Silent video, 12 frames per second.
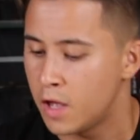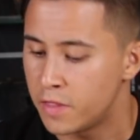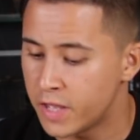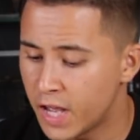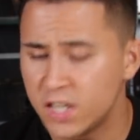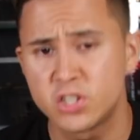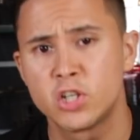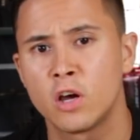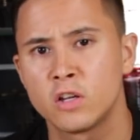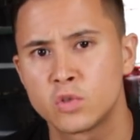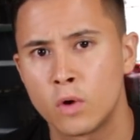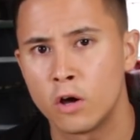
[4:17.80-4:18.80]
The
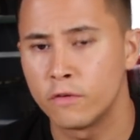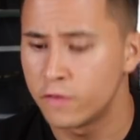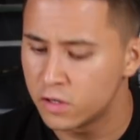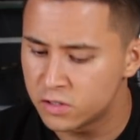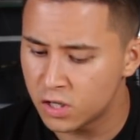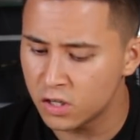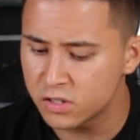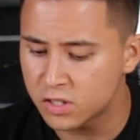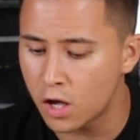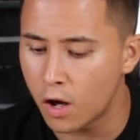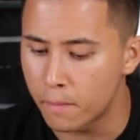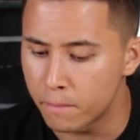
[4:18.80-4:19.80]
SGR-12 does
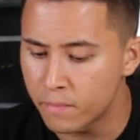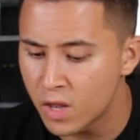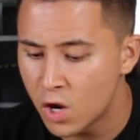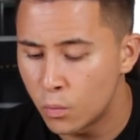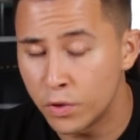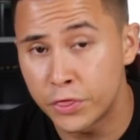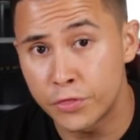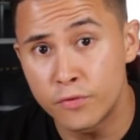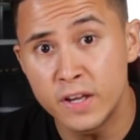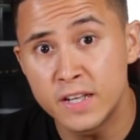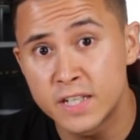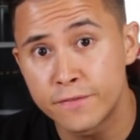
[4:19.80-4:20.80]
come with
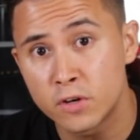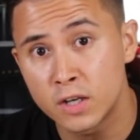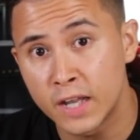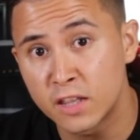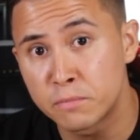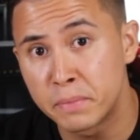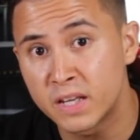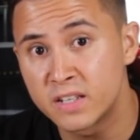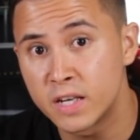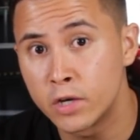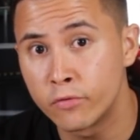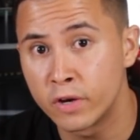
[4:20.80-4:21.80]
3 different length
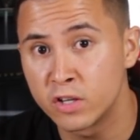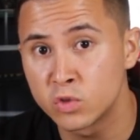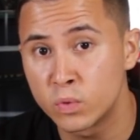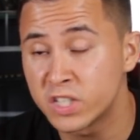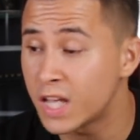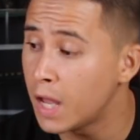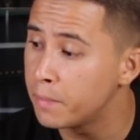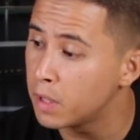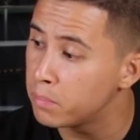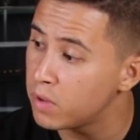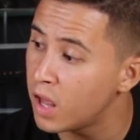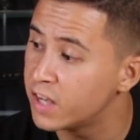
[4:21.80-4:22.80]
Picatinny rails which can be
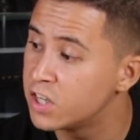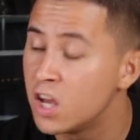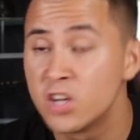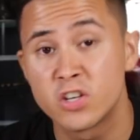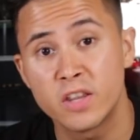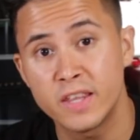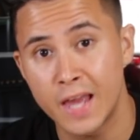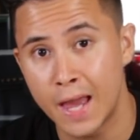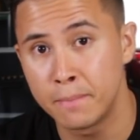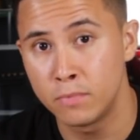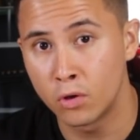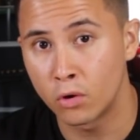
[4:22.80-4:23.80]
applied to the
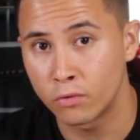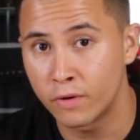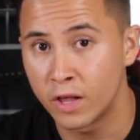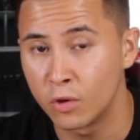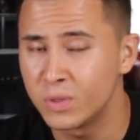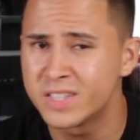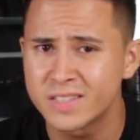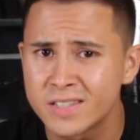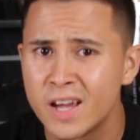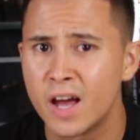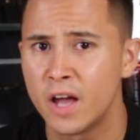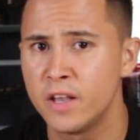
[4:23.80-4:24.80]
M-LOK rail, which is
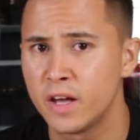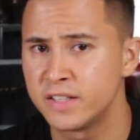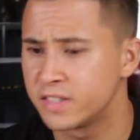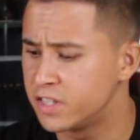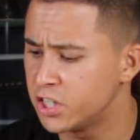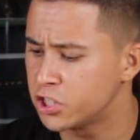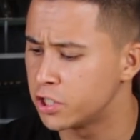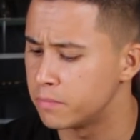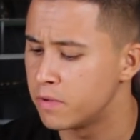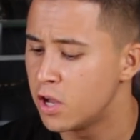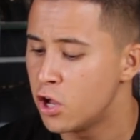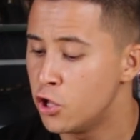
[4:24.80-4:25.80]
a nice addition.
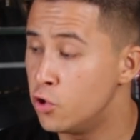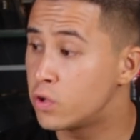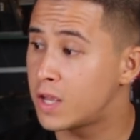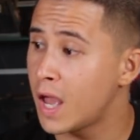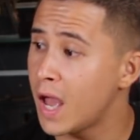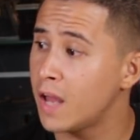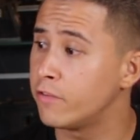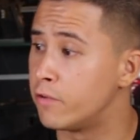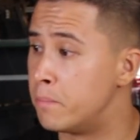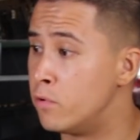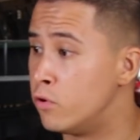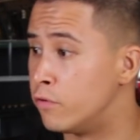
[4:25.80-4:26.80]
You can
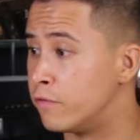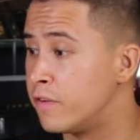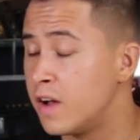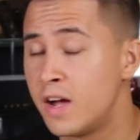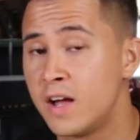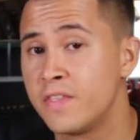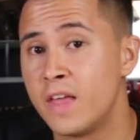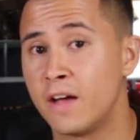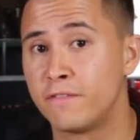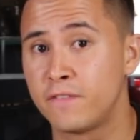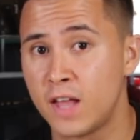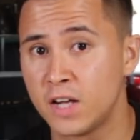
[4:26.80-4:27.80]
remove
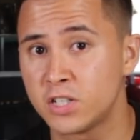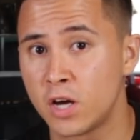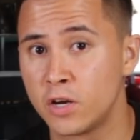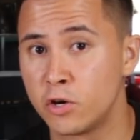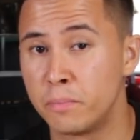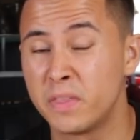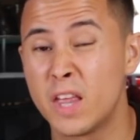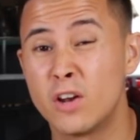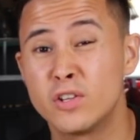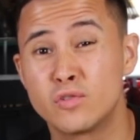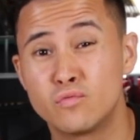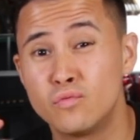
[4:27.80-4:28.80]
that flash hider, but there
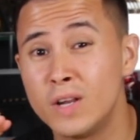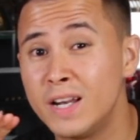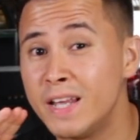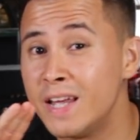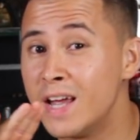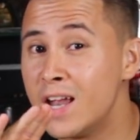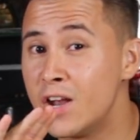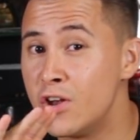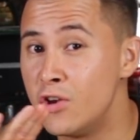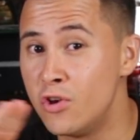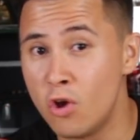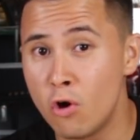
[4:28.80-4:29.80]
is really
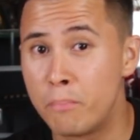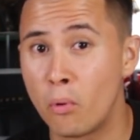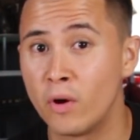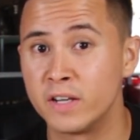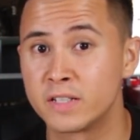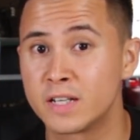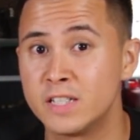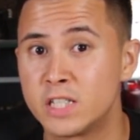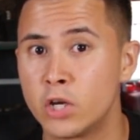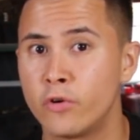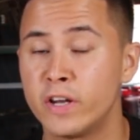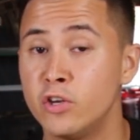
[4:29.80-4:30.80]
no point
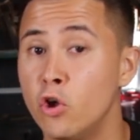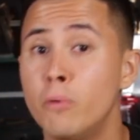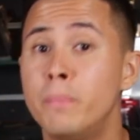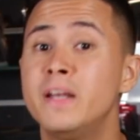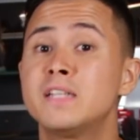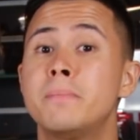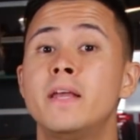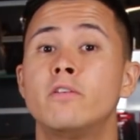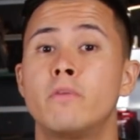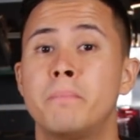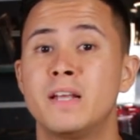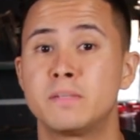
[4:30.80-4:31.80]
considering nobody's made a
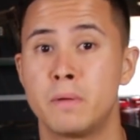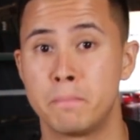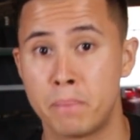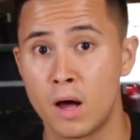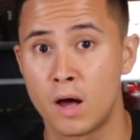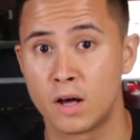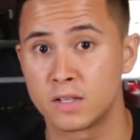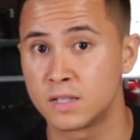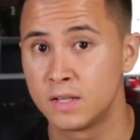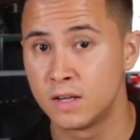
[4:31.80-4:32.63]
replacement part